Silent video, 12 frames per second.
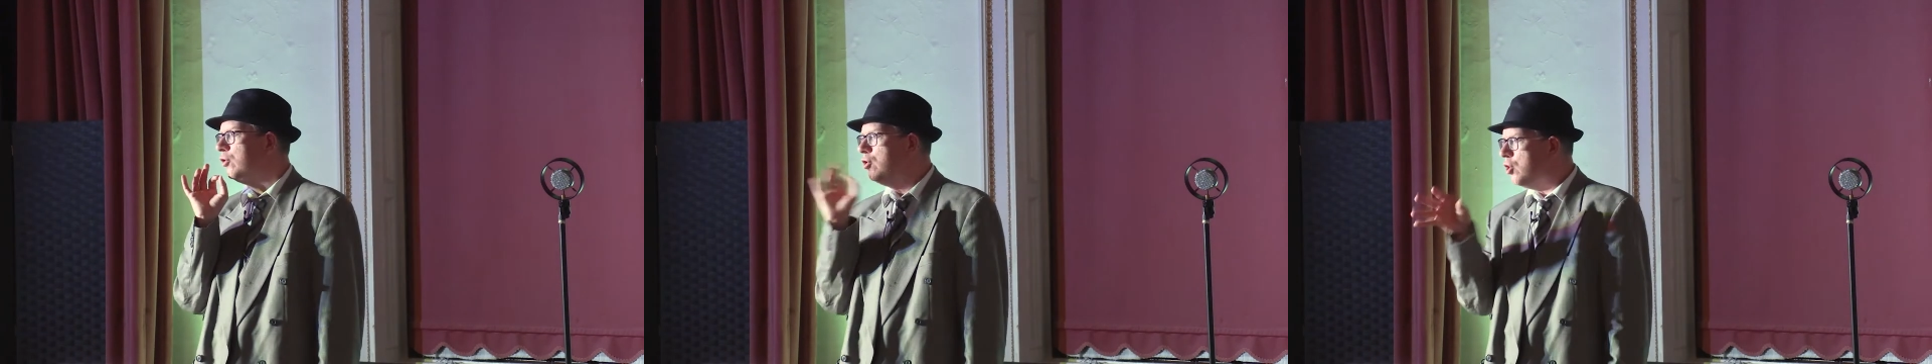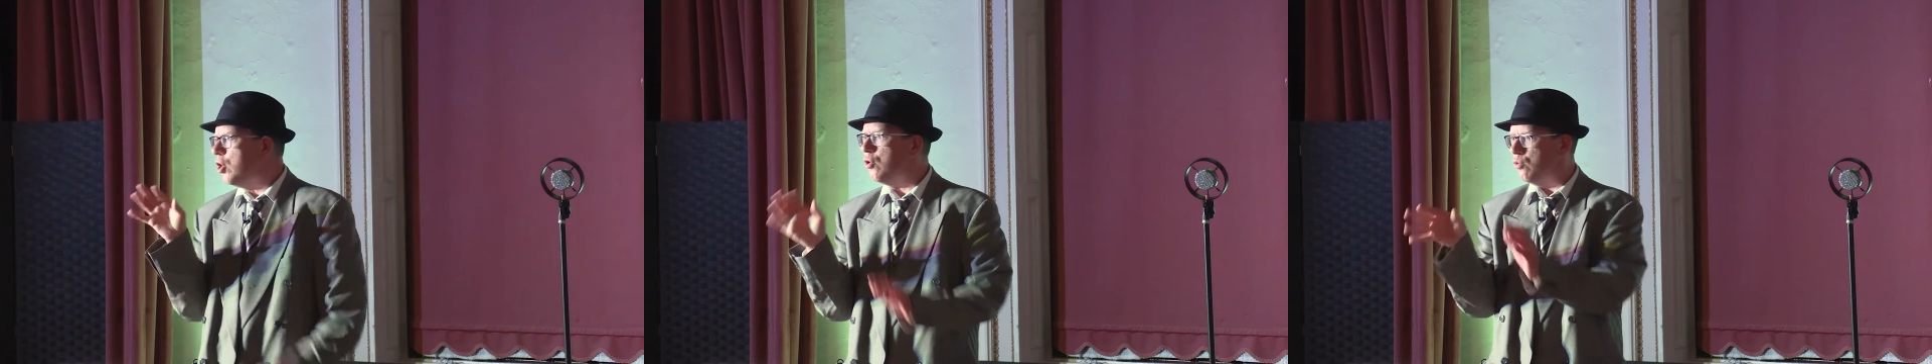
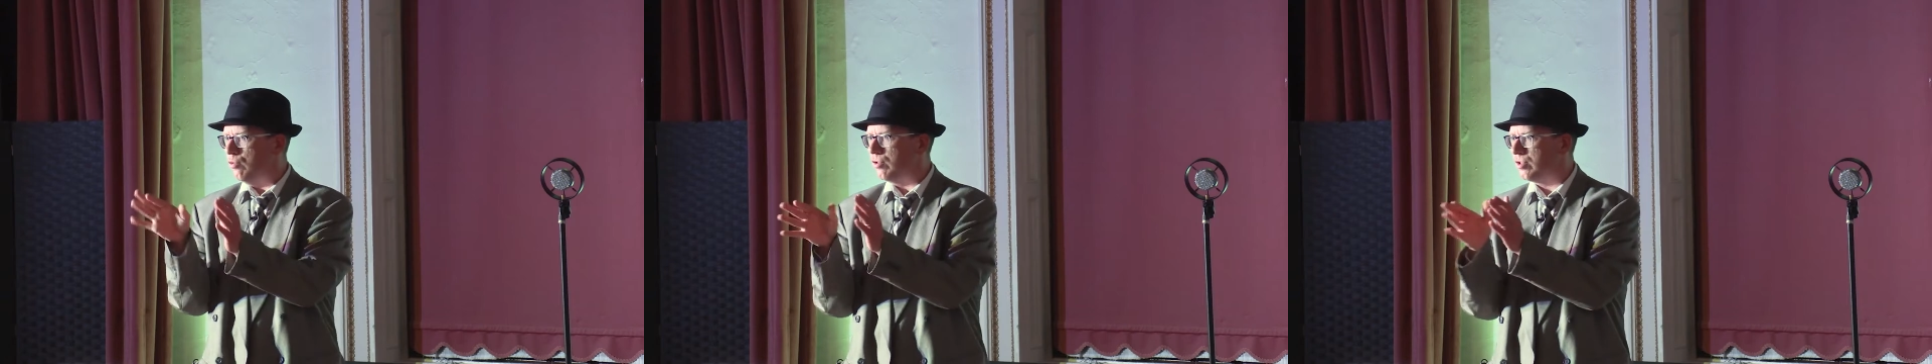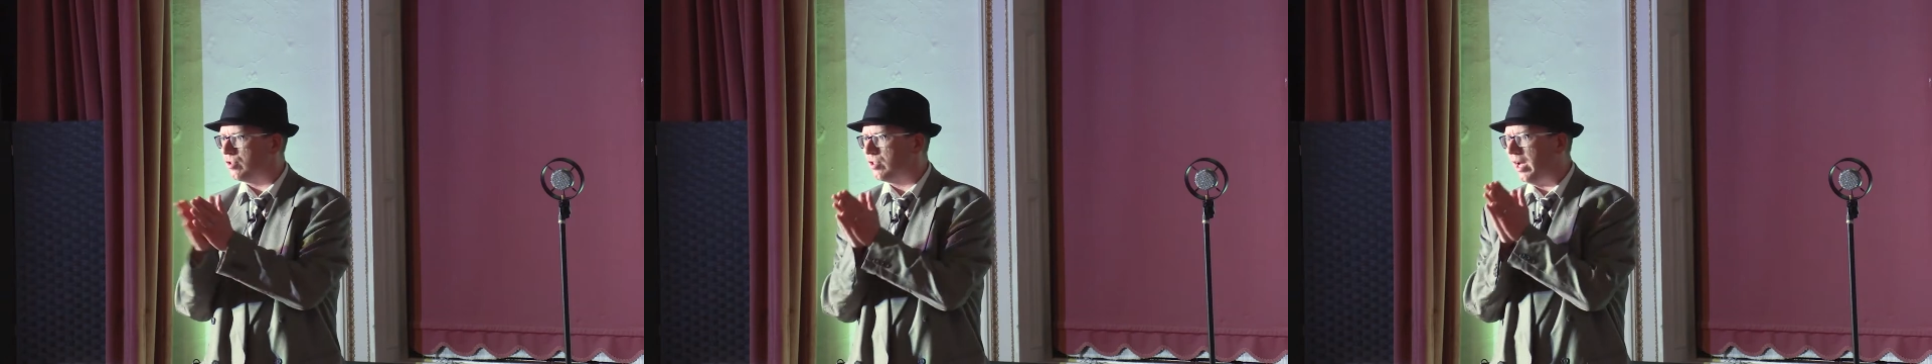
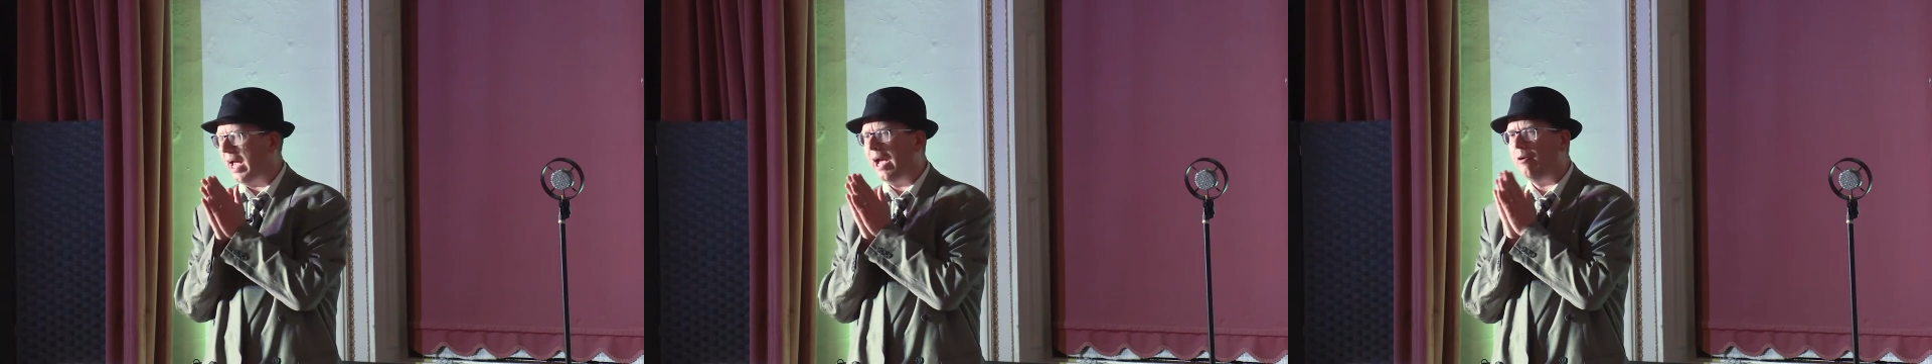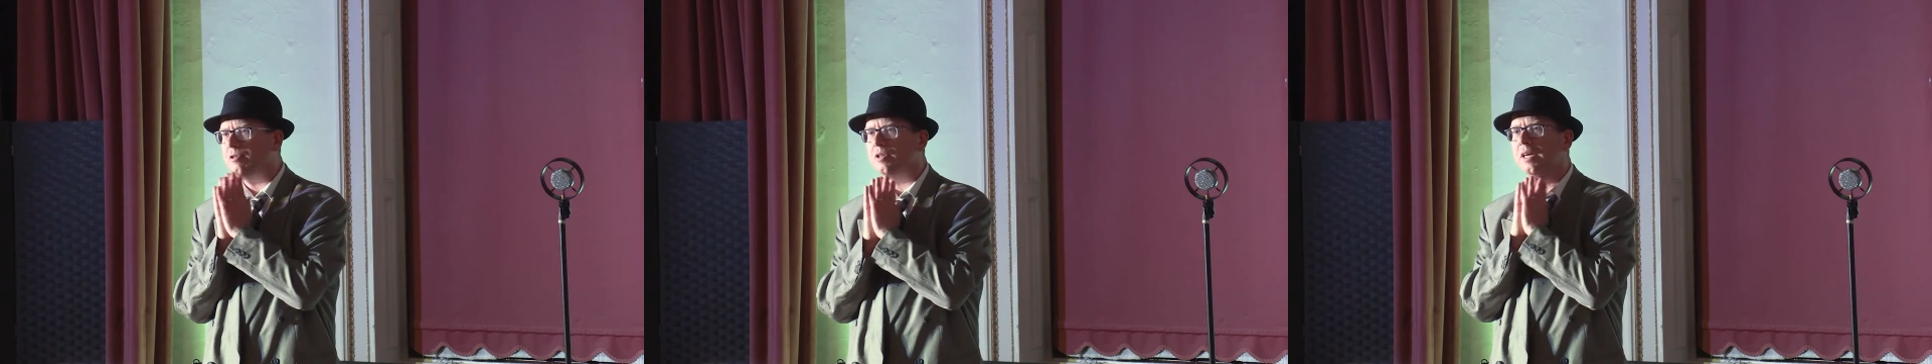news,
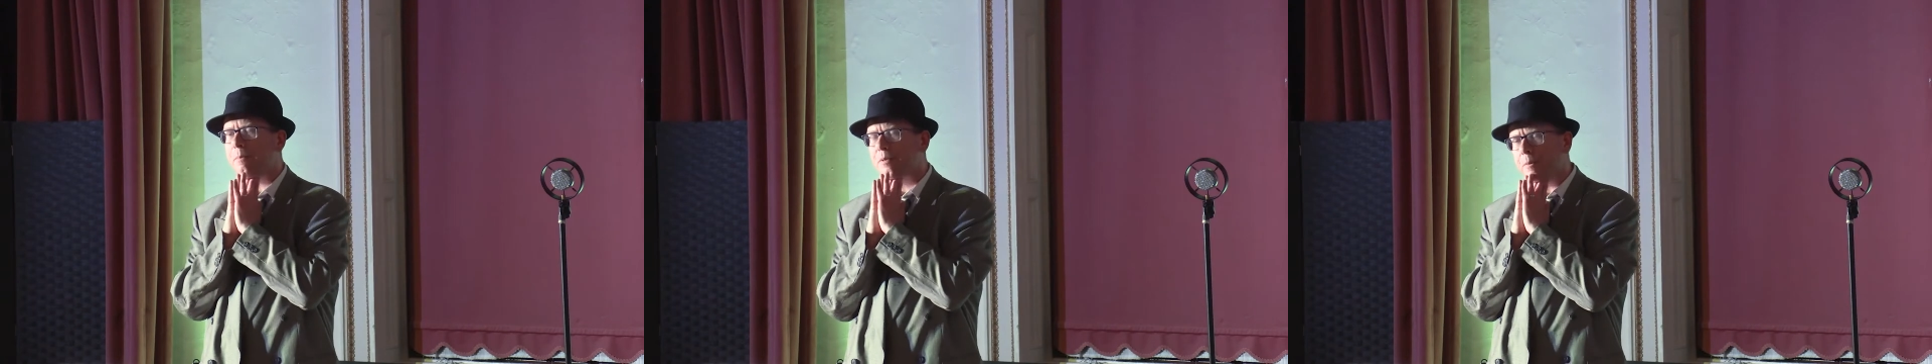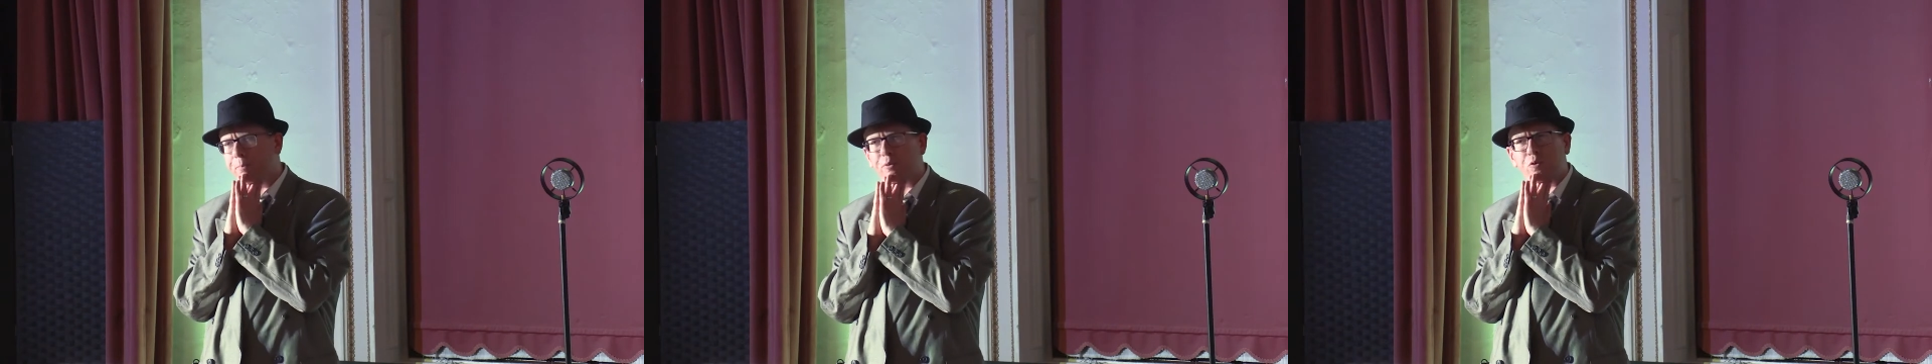how to
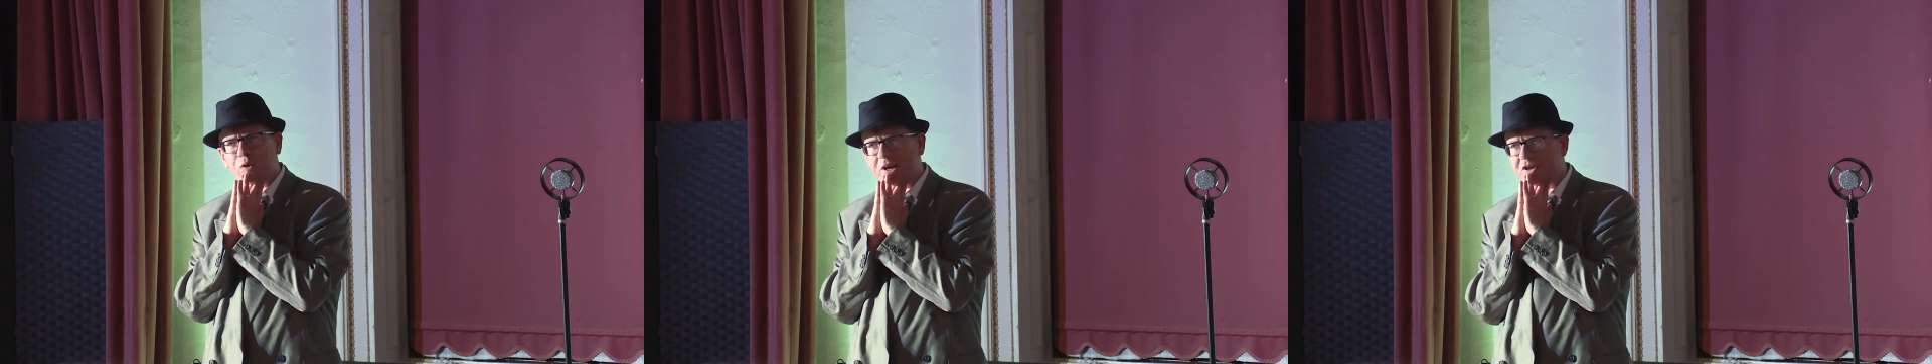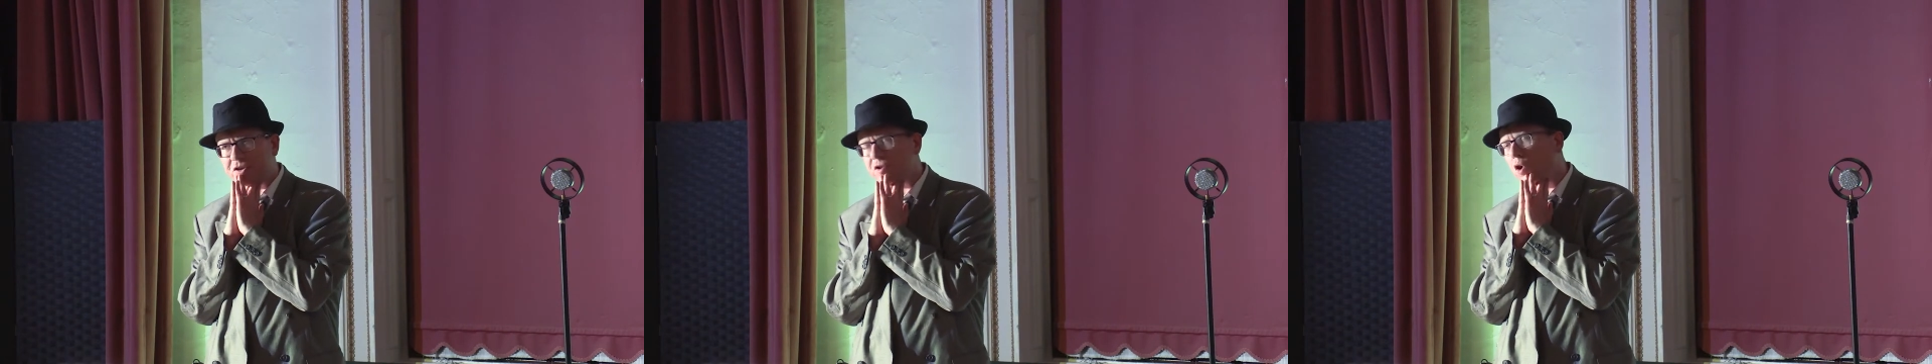keep the
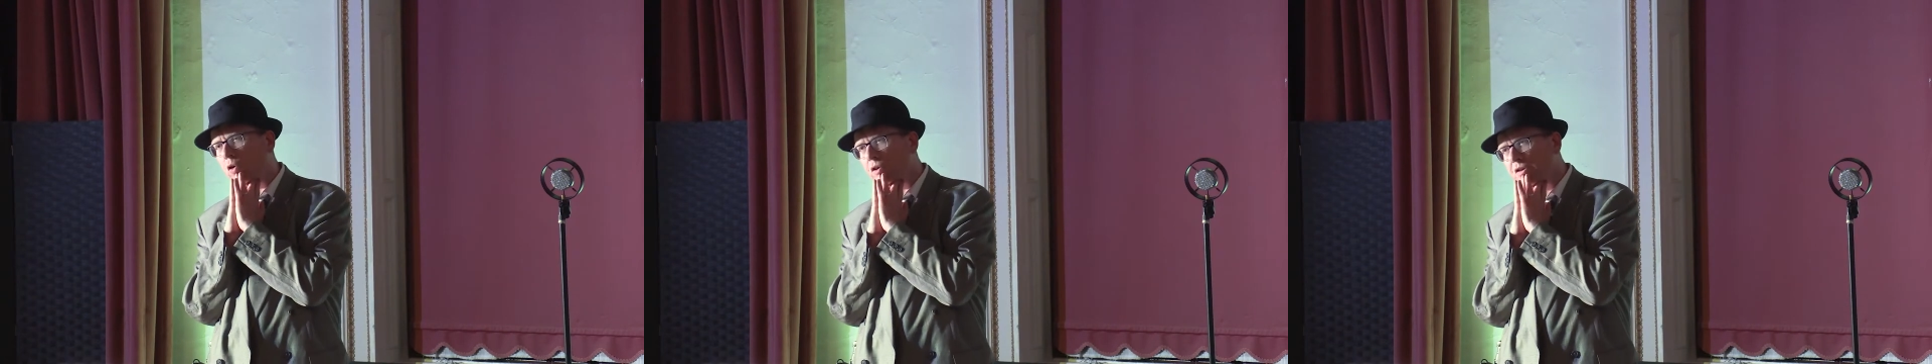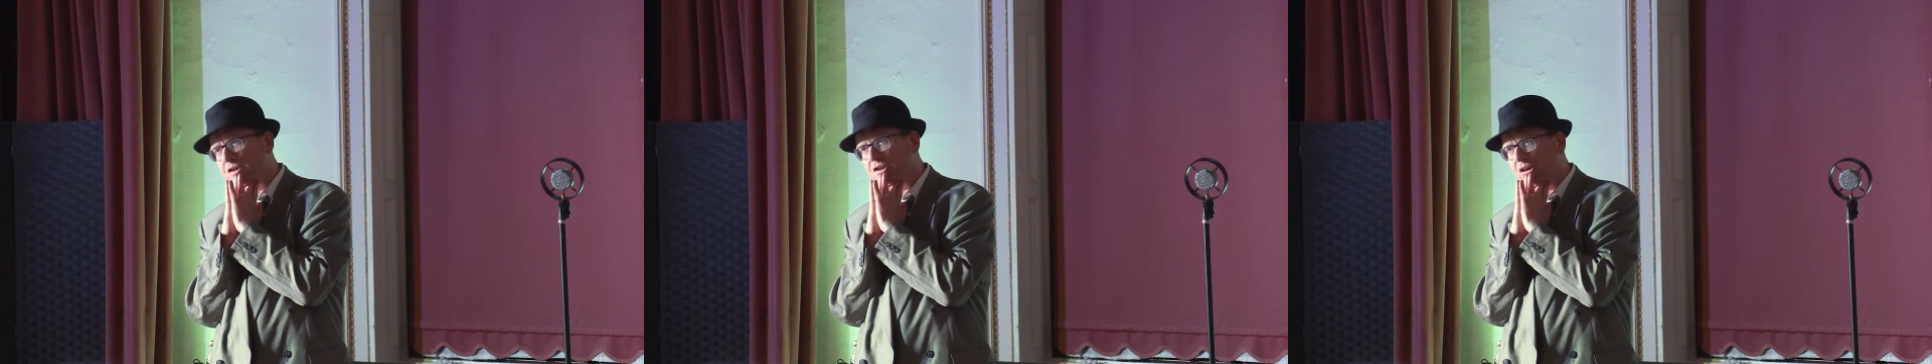press
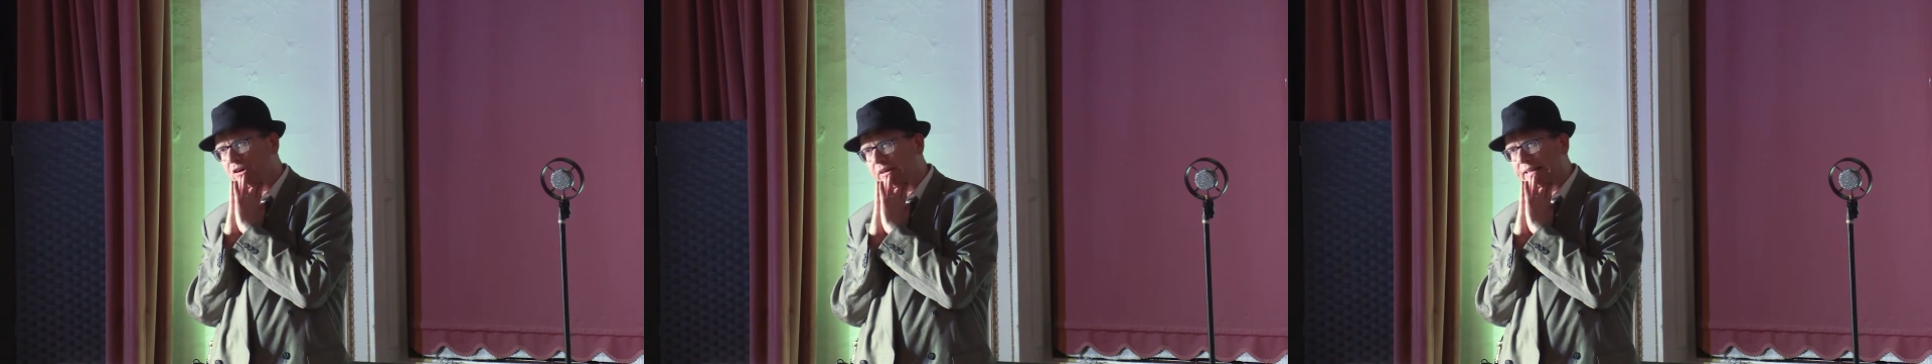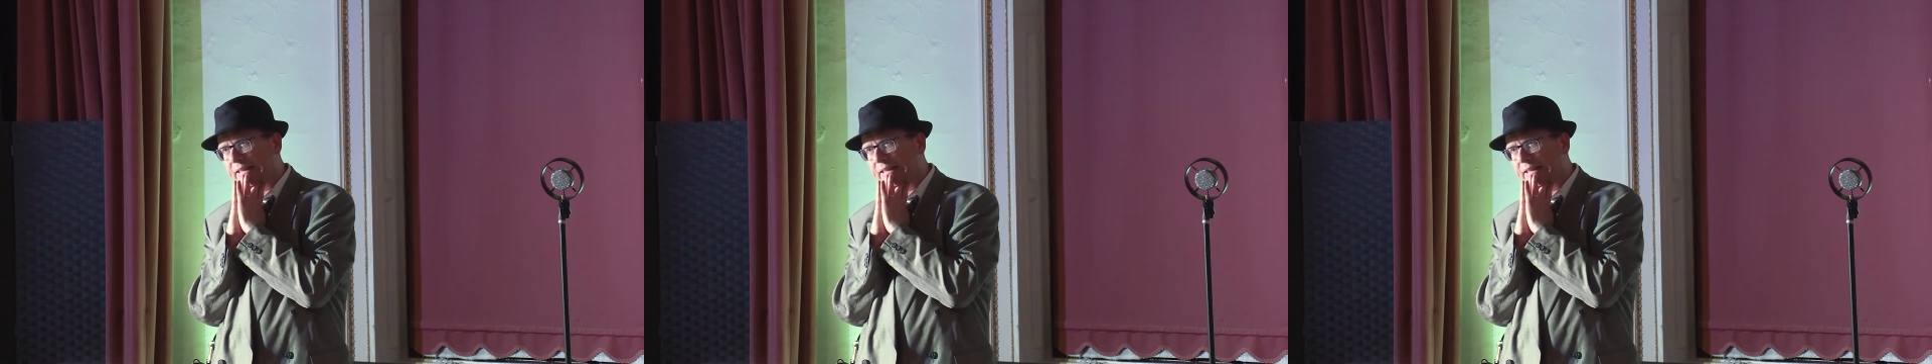on side.